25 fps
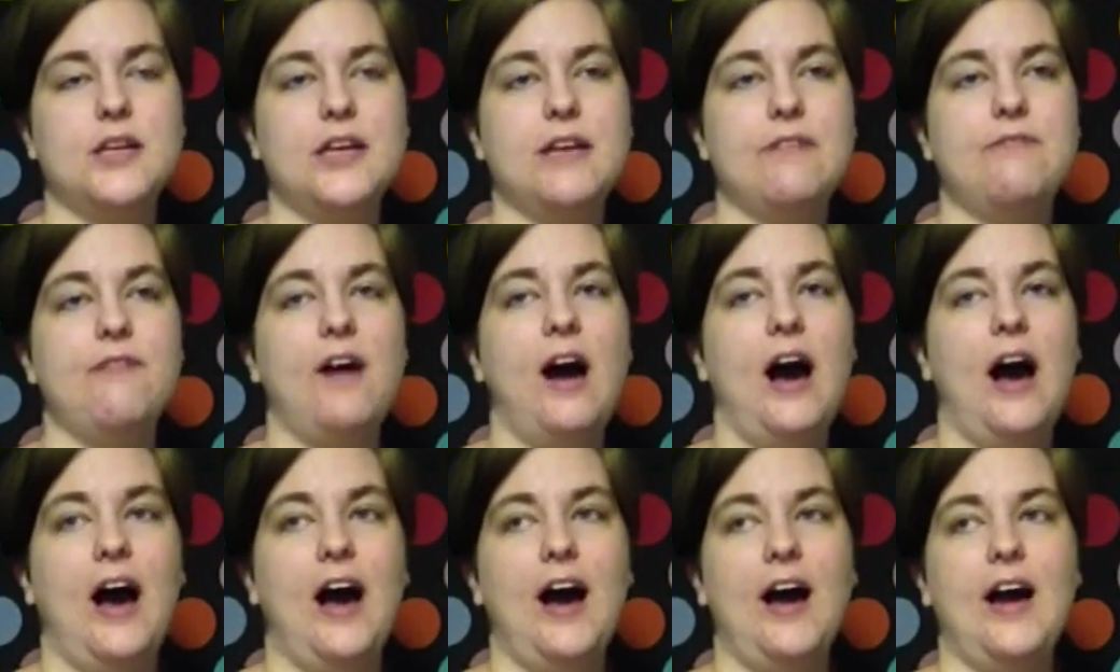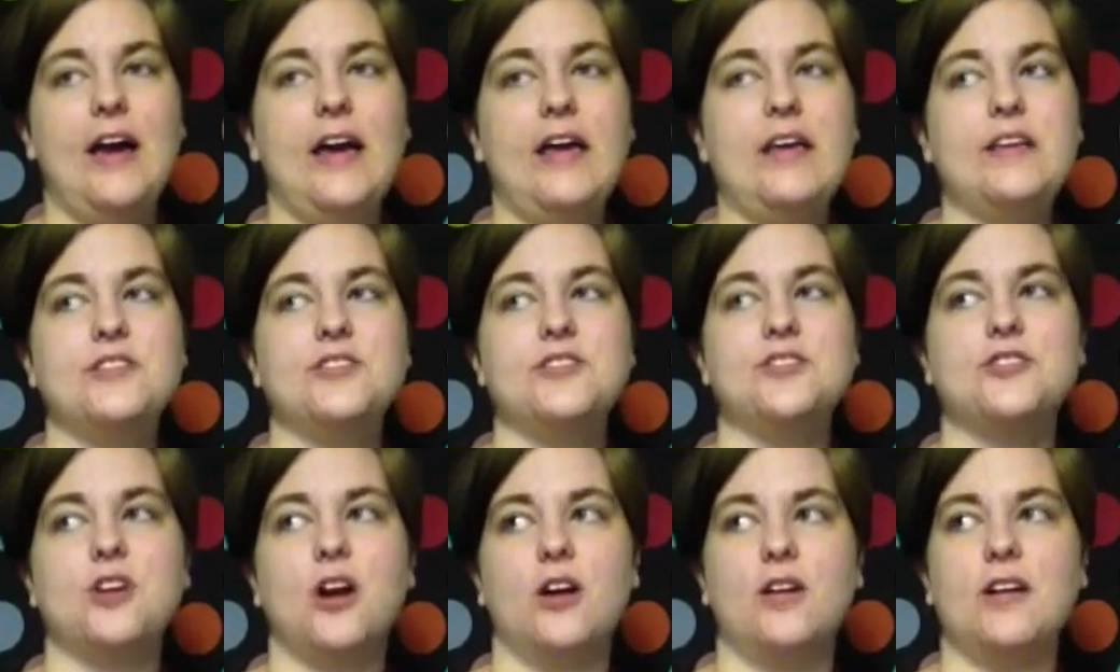If I
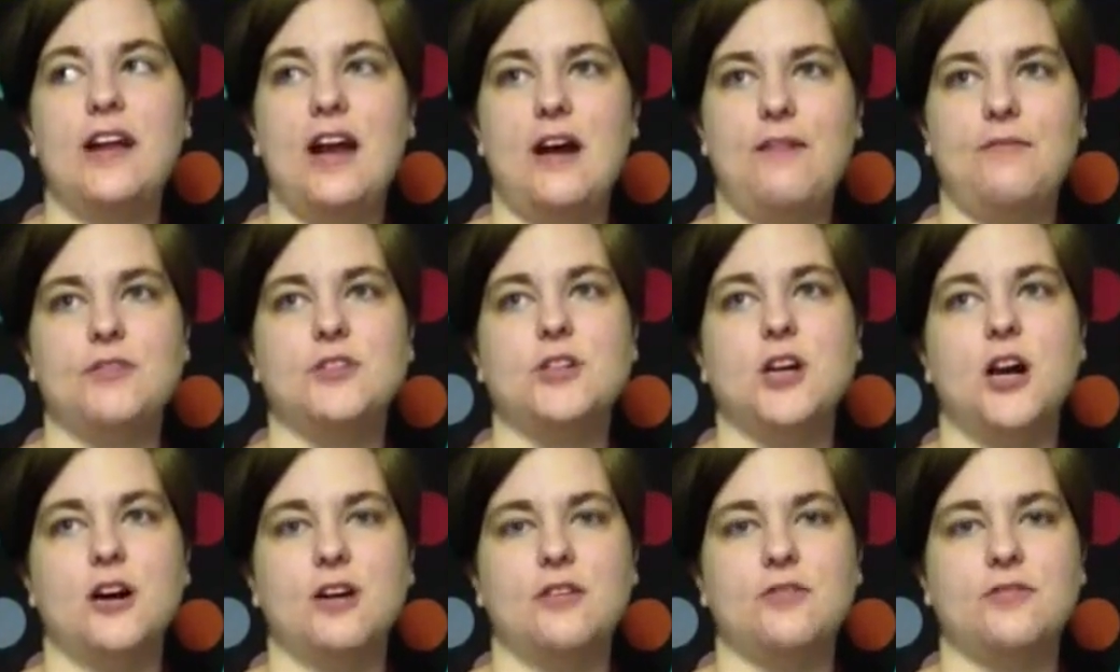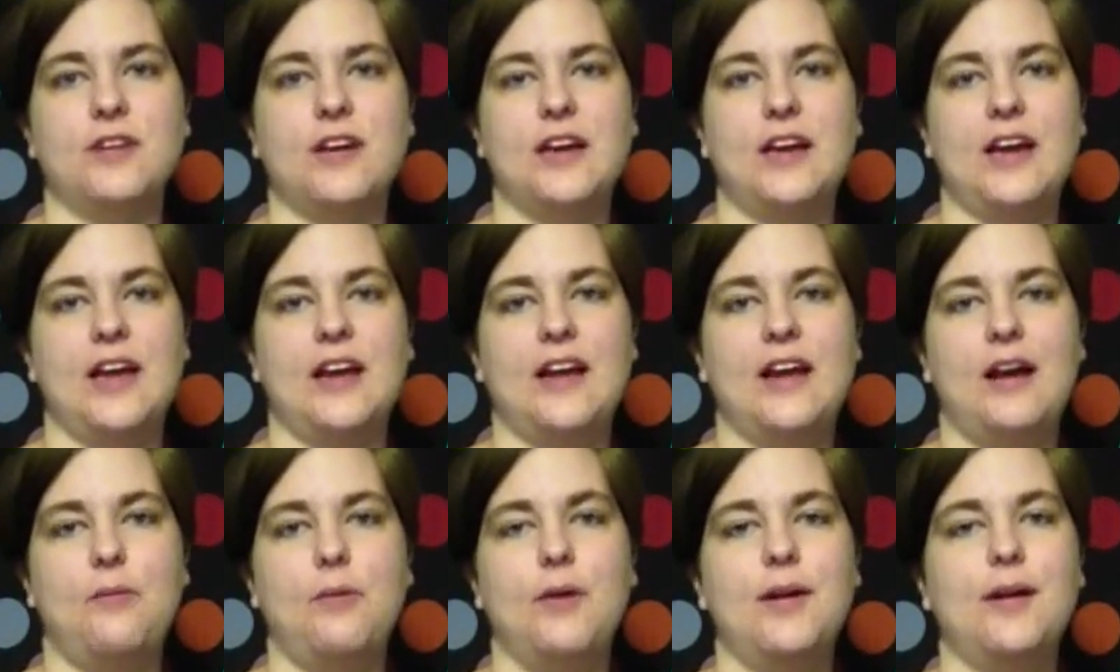started out photography and
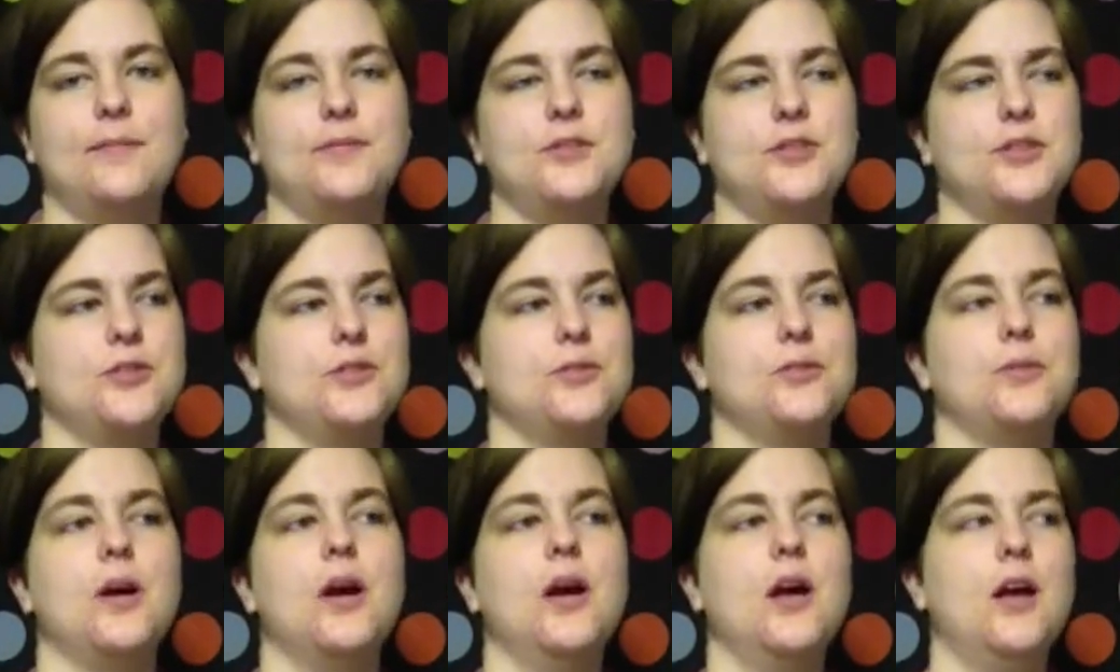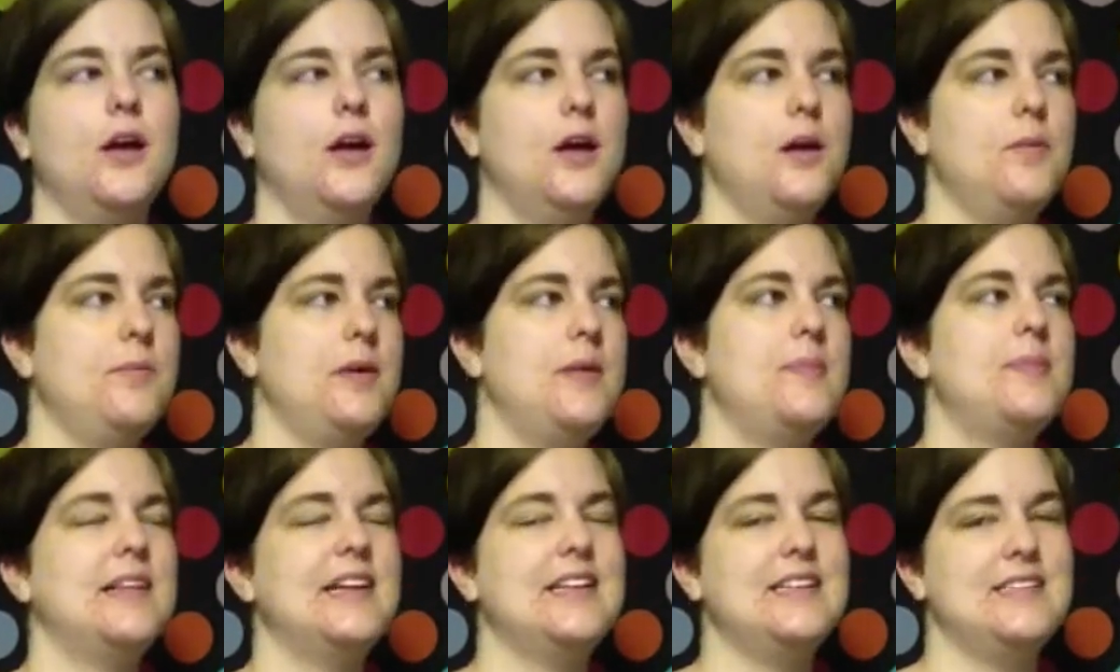I went up to
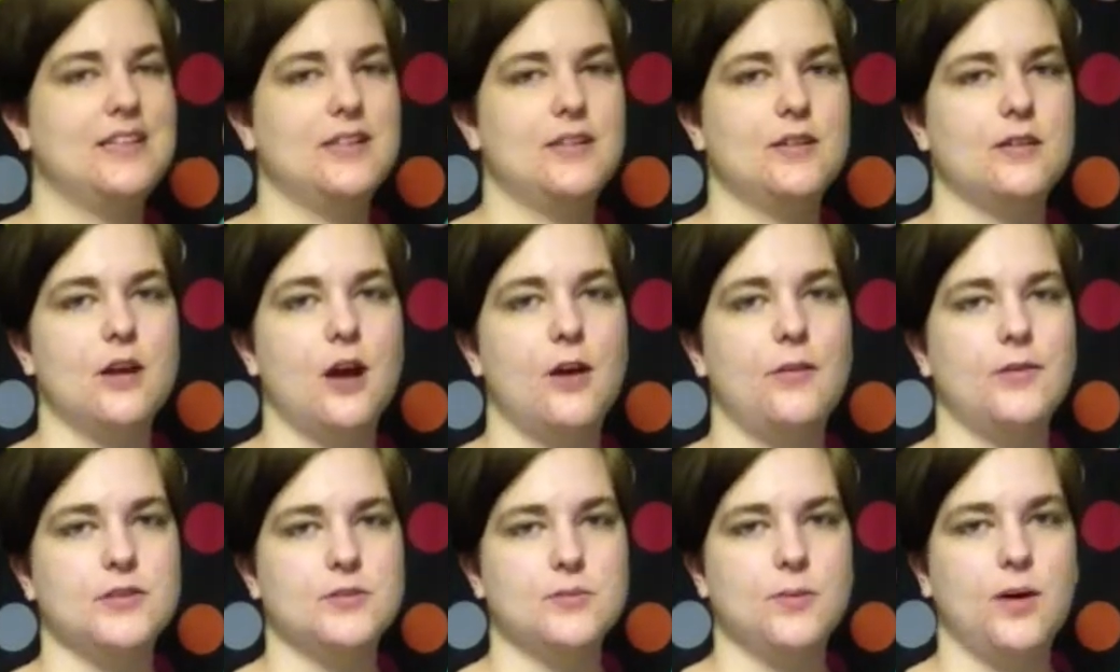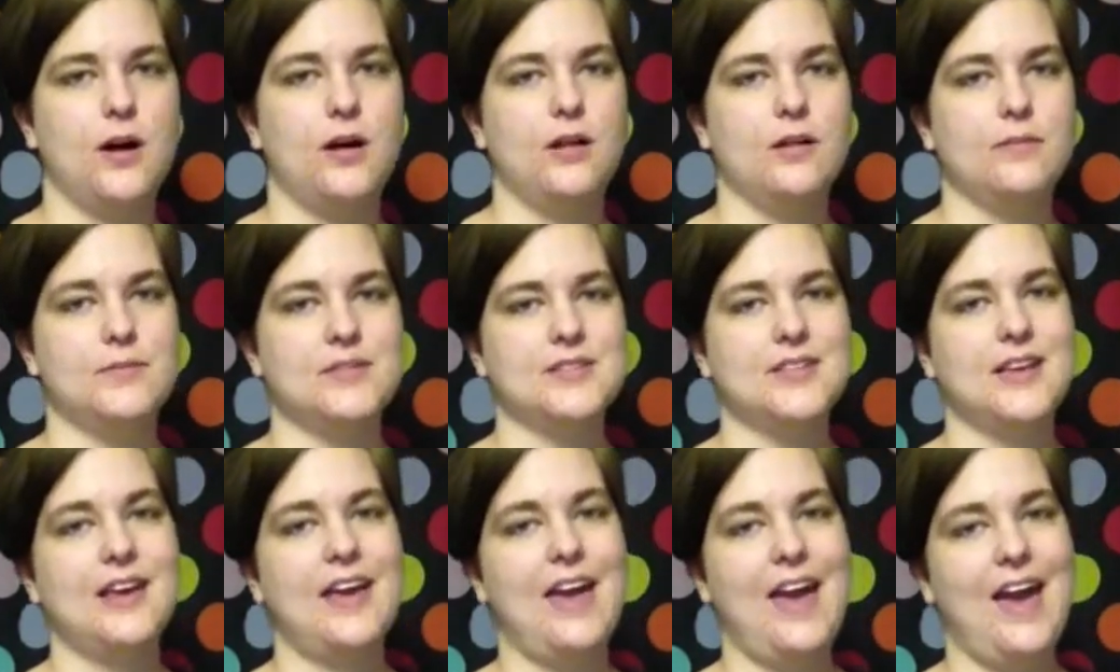people I didn't know as well and was
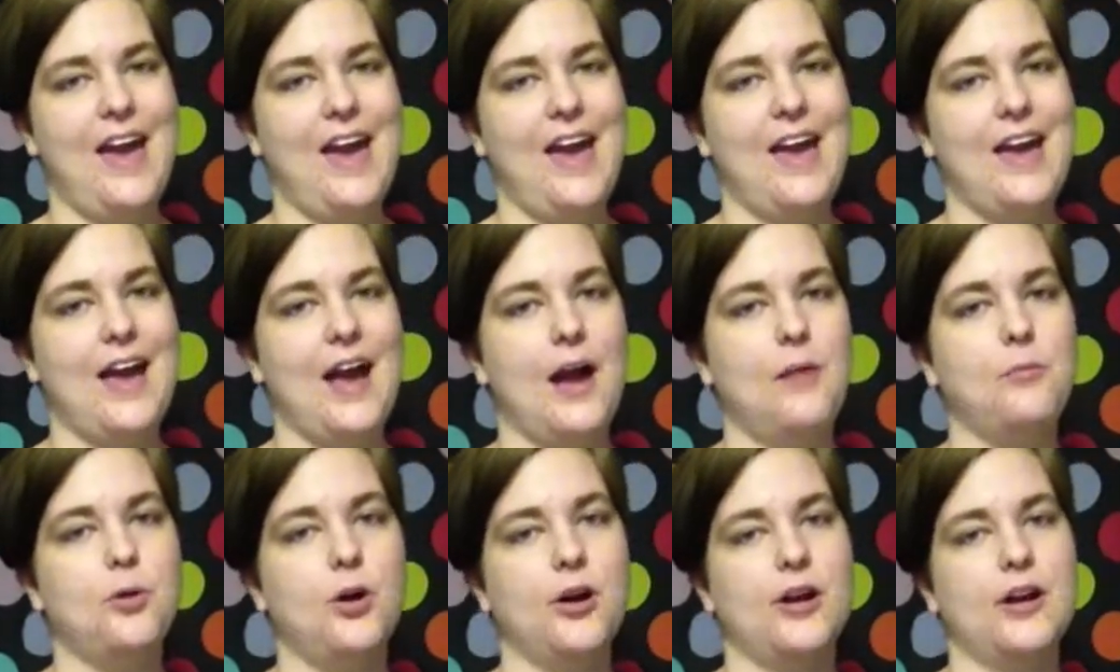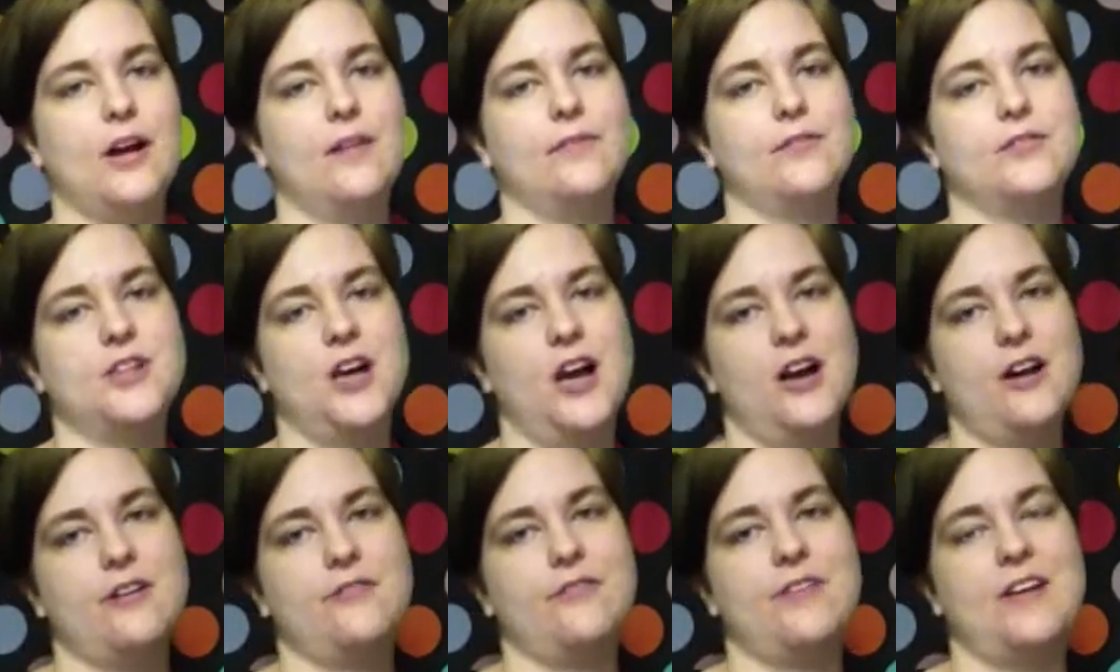like, hey, I'm working on
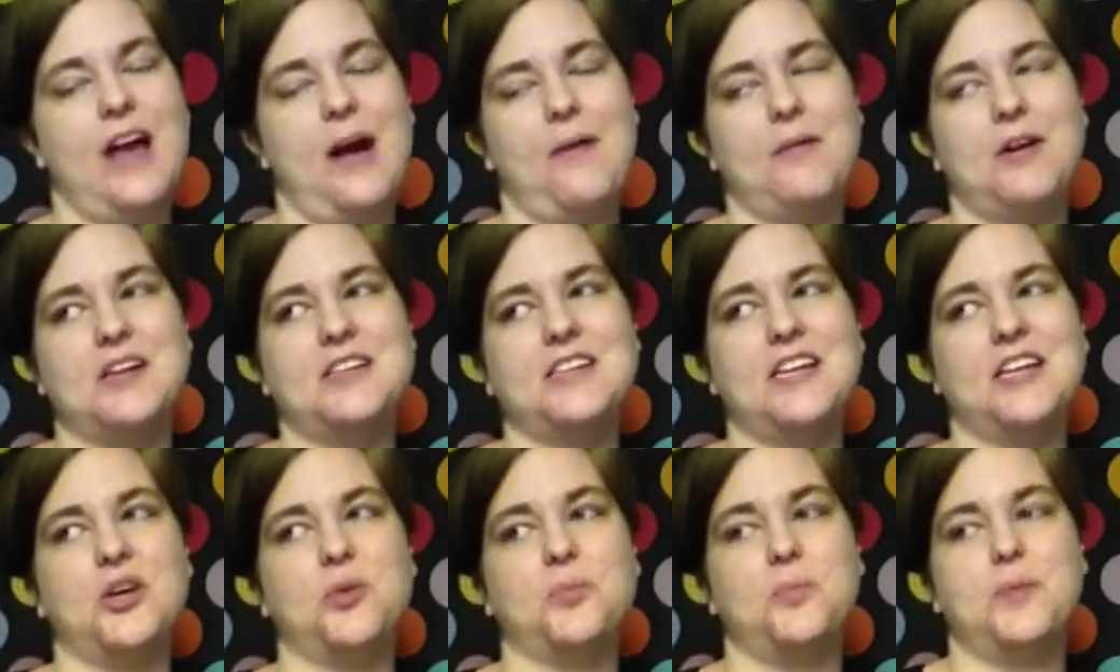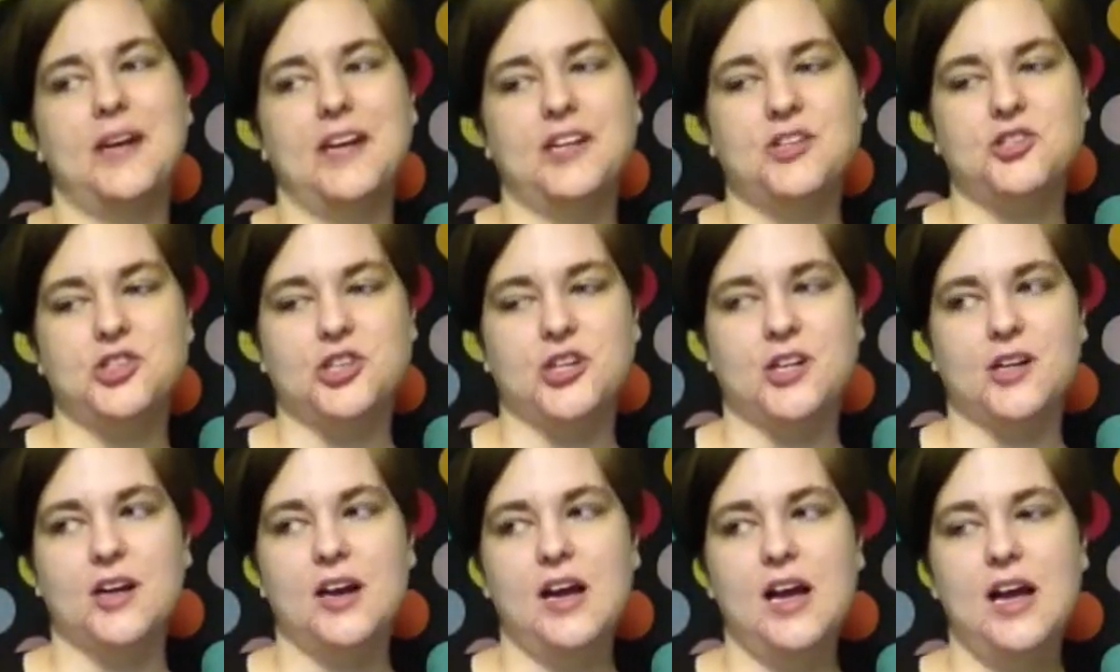photography, I want to take your
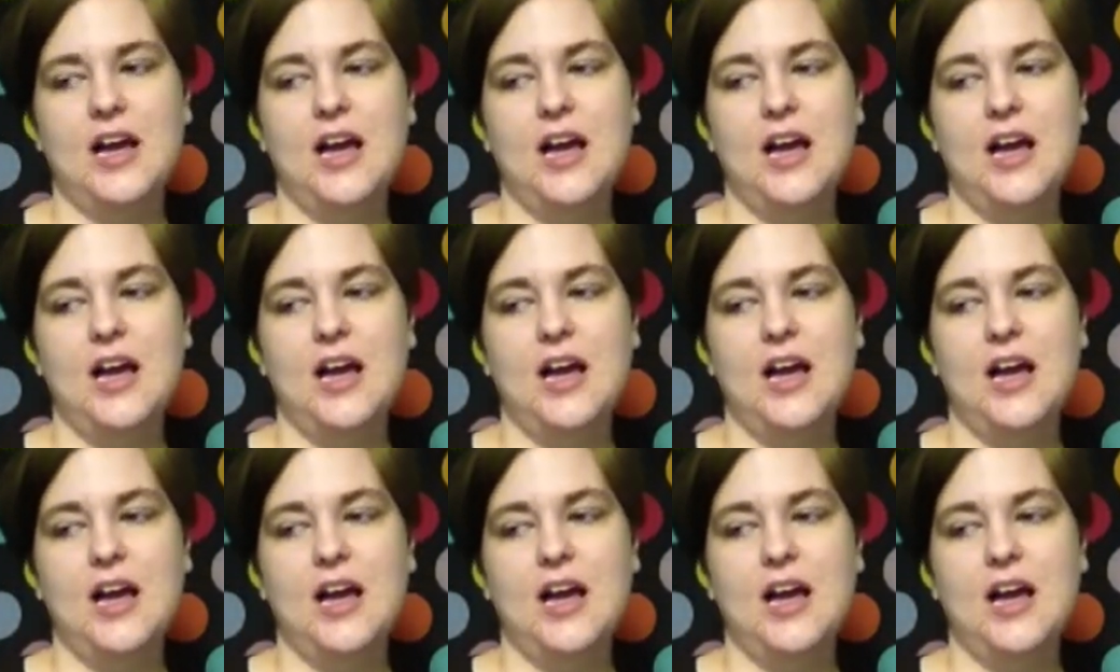picture,